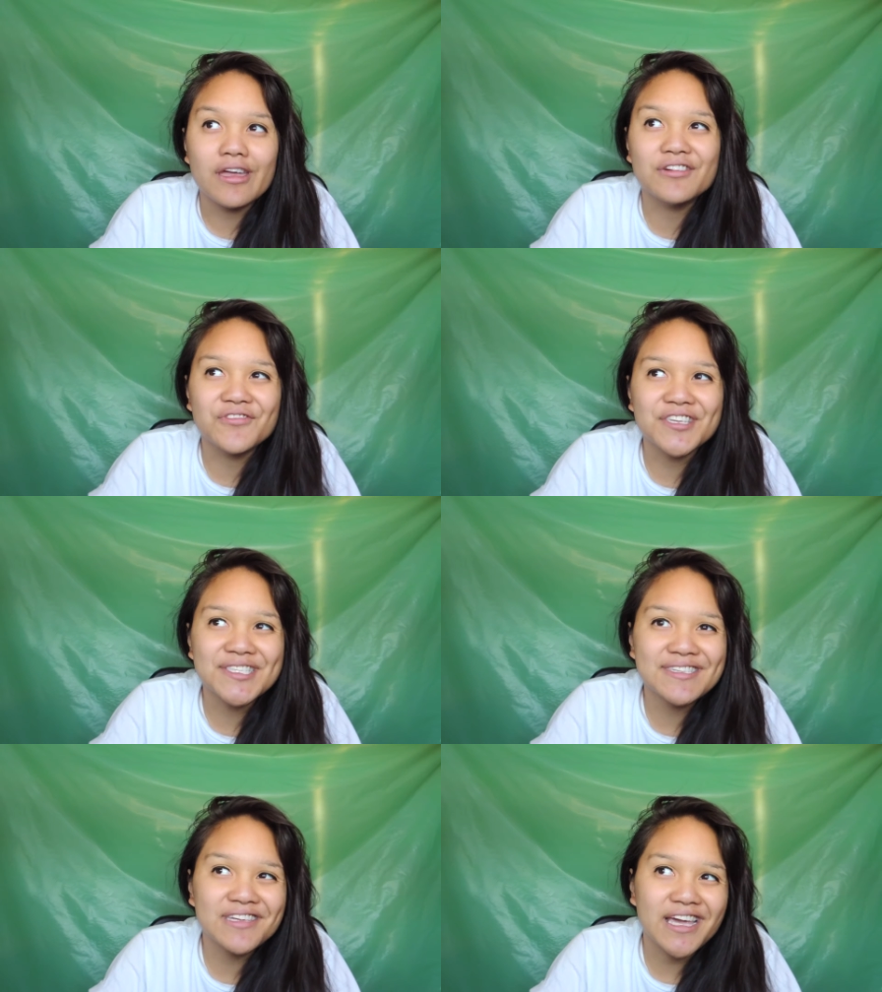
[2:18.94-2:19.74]

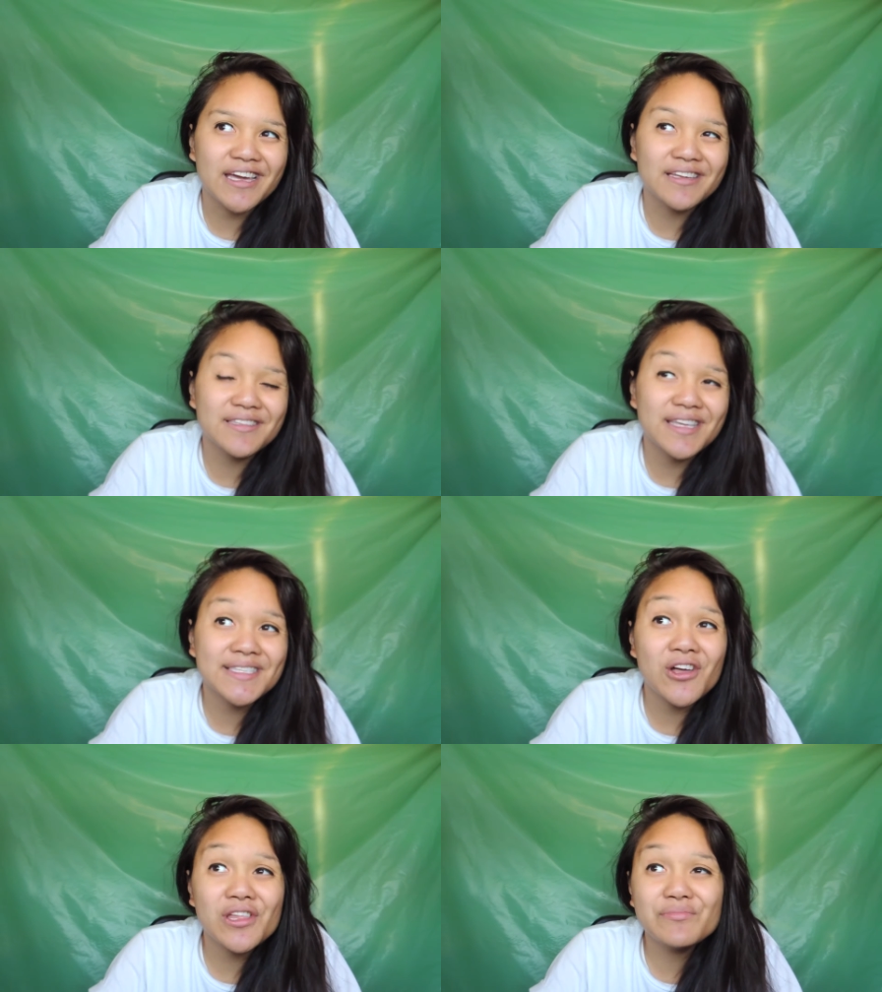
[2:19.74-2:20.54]
Anyways, so yeah,
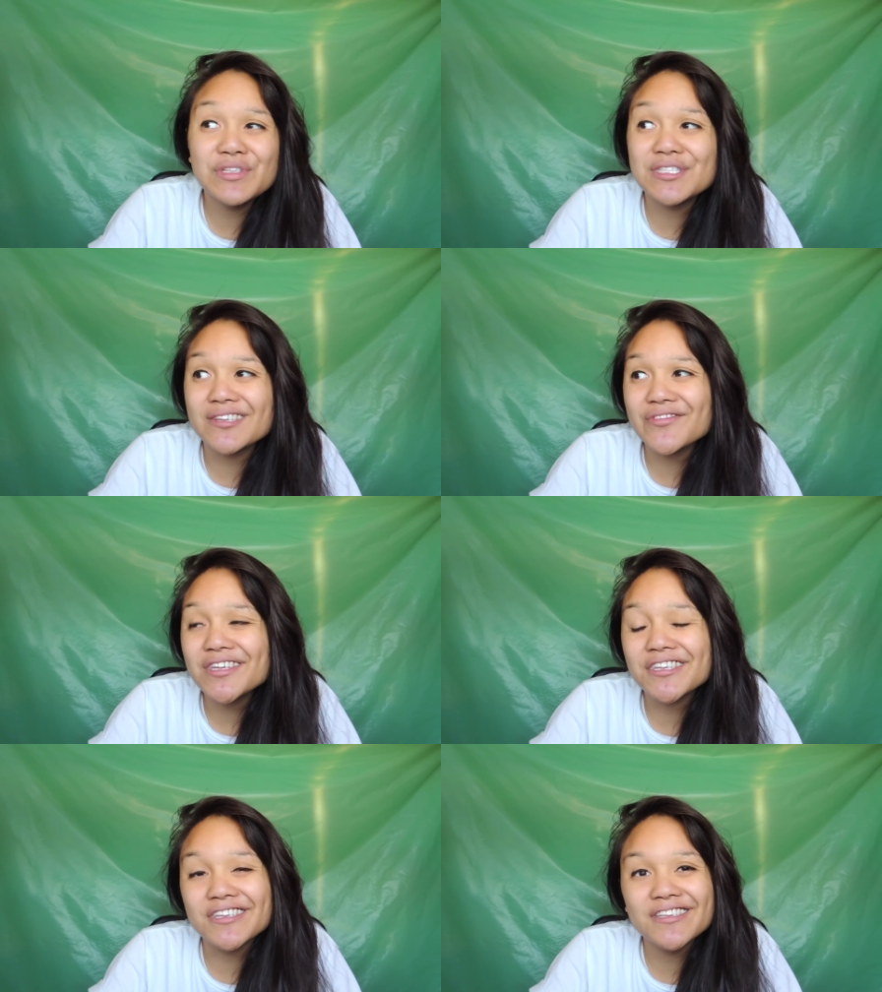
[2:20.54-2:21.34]
that's all I've been
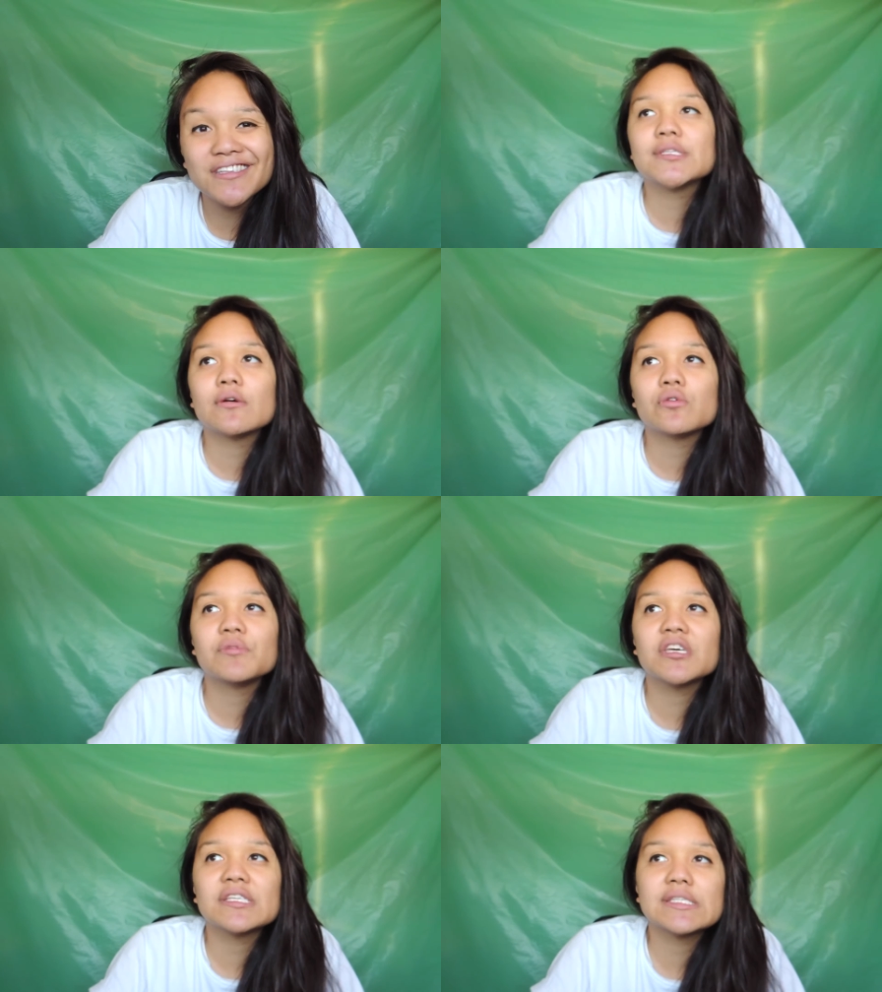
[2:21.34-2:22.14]
doing. So
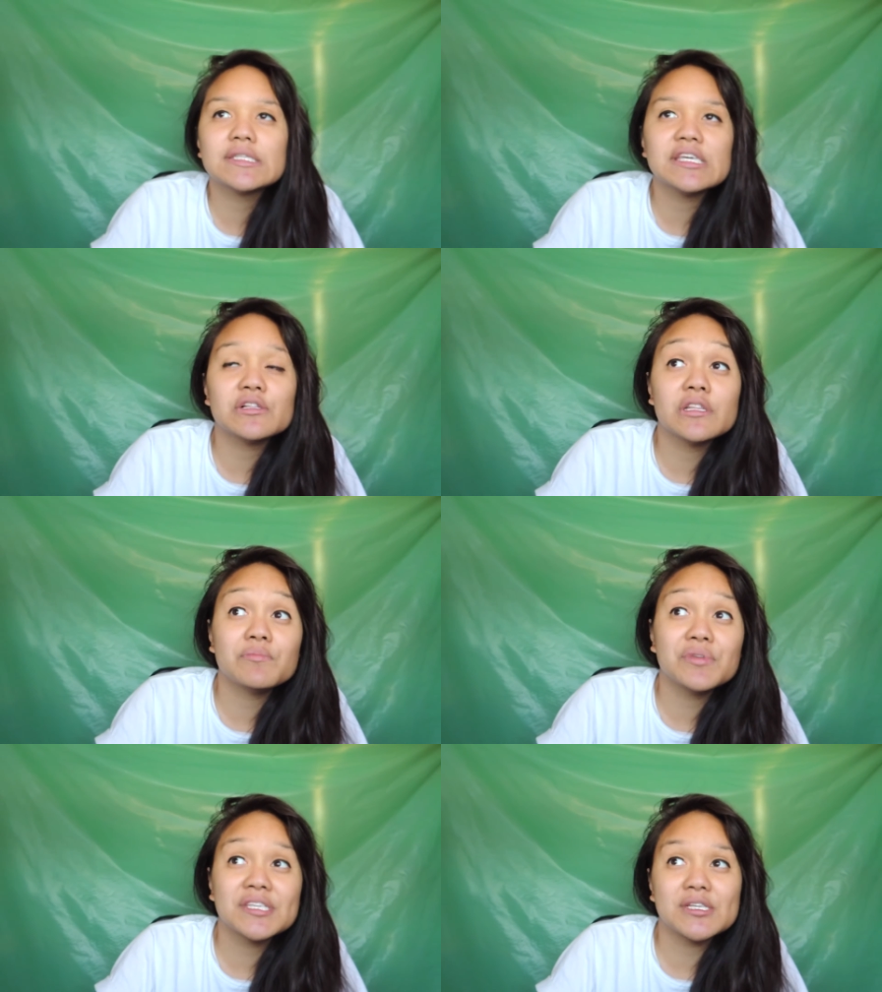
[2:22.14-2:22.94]
because the
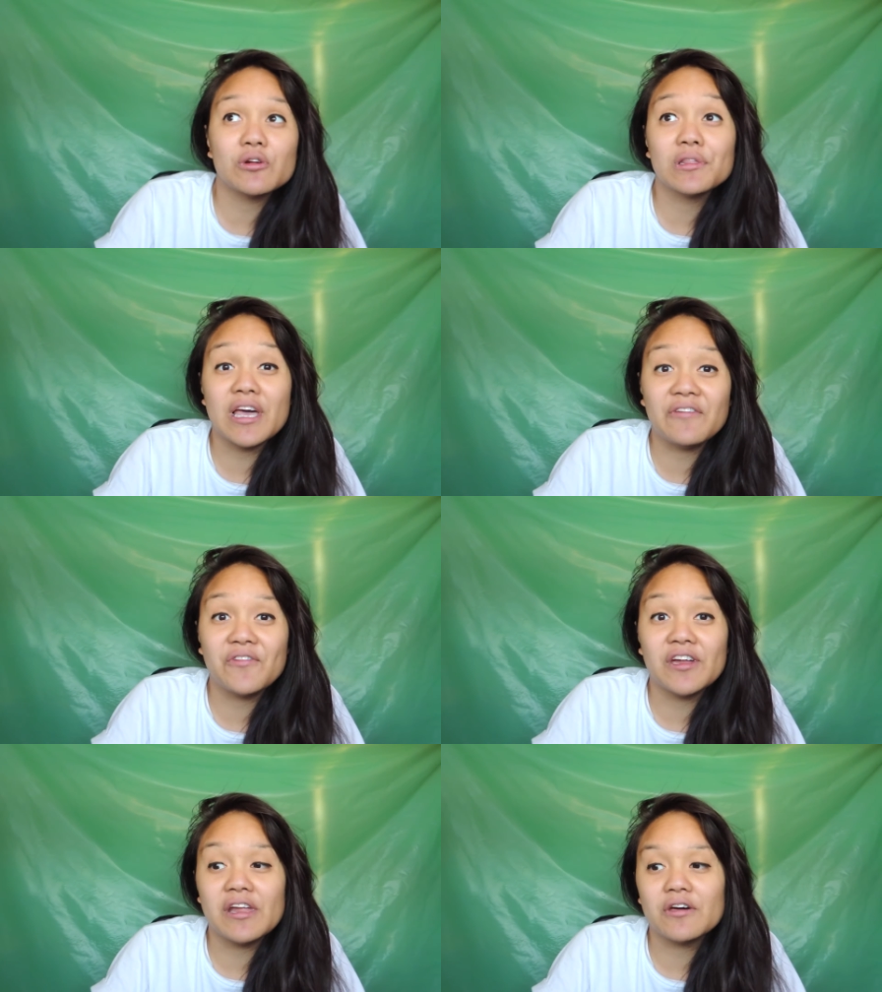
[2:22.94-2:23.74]
Olympics are live
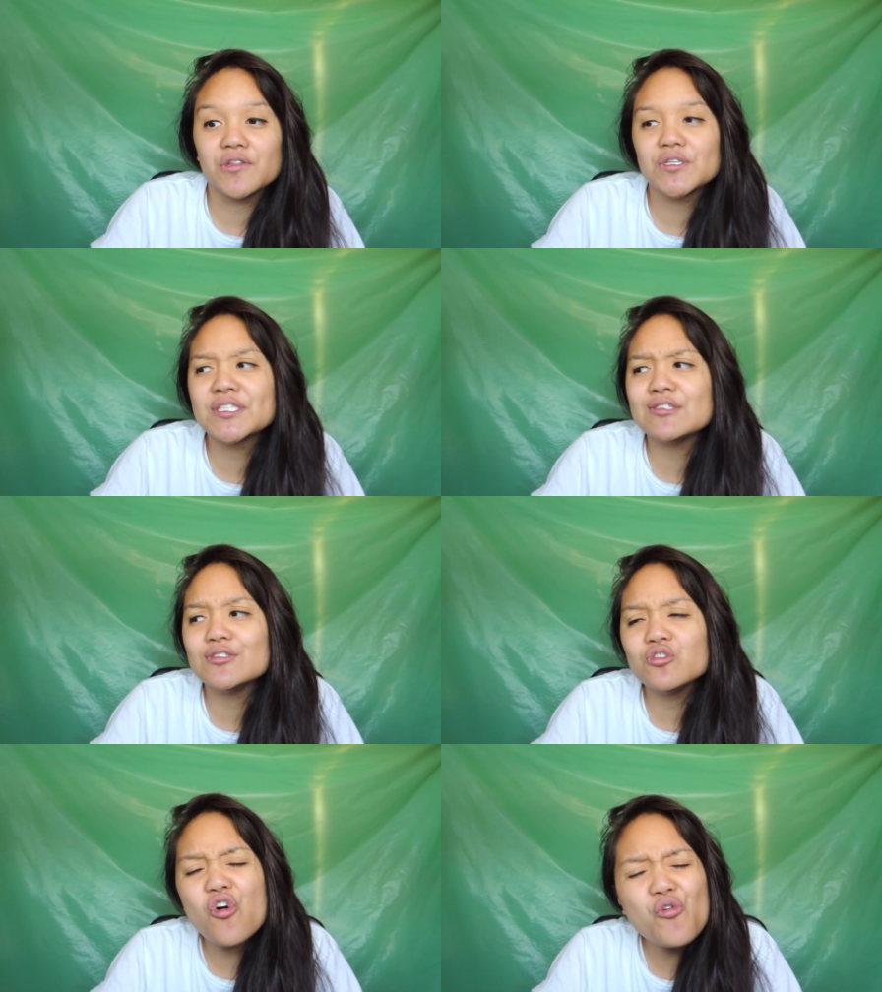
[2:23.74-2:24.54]
right now, there's
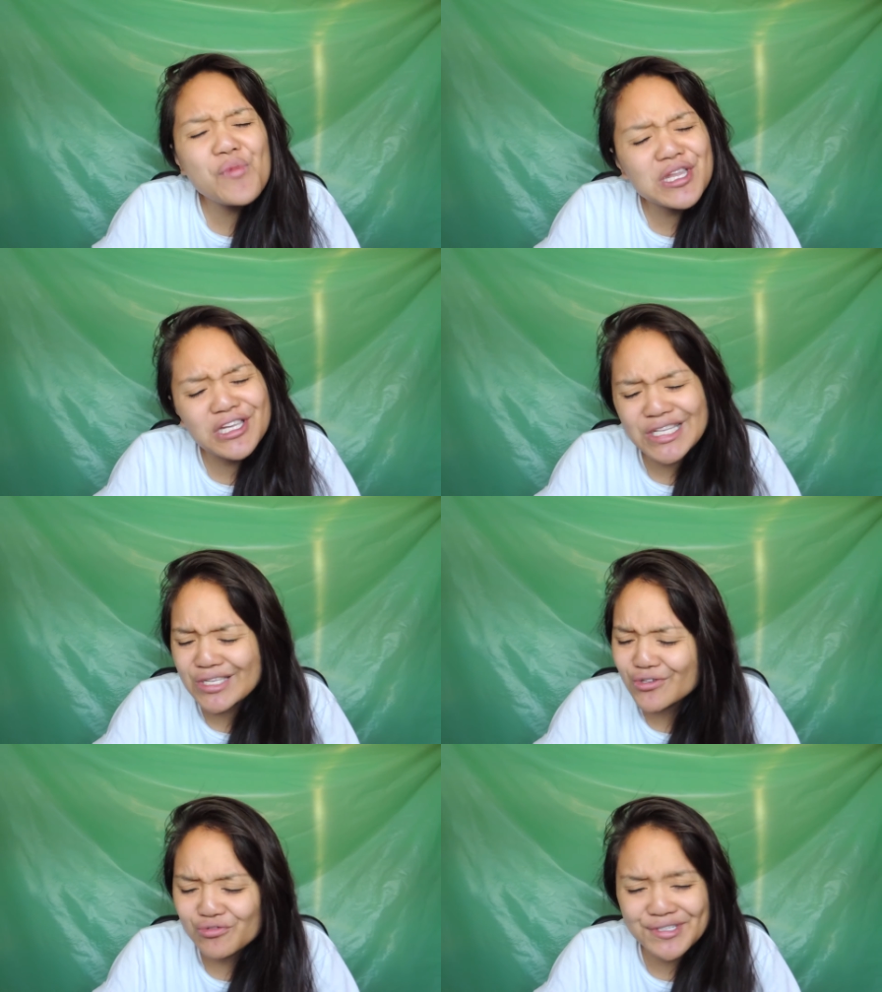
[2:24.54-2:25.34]
so many
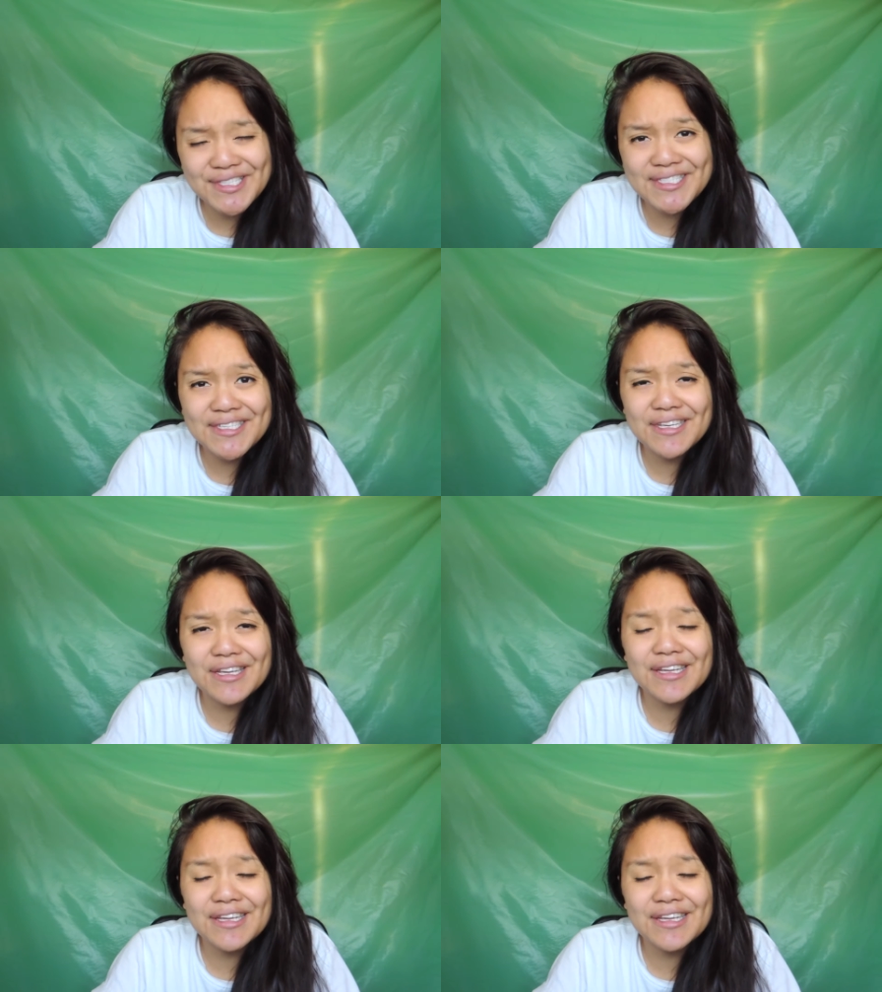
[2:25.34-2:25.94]
news.